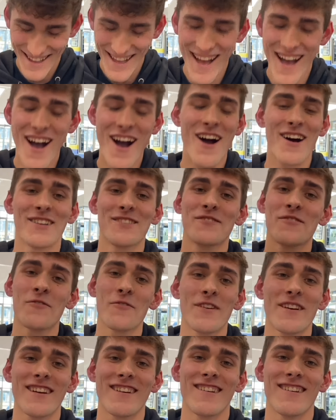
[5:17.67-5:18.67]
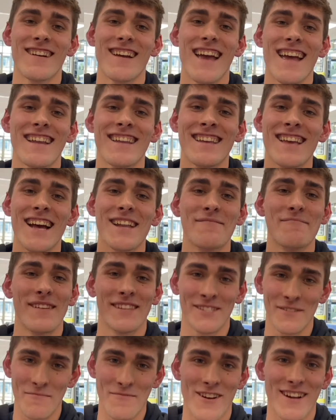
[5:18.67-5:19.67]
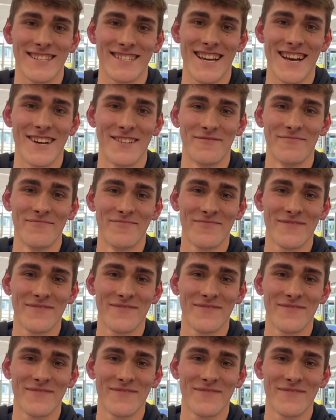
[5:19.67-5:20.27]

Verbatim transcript: on Coyer, and he had a mental breakdown.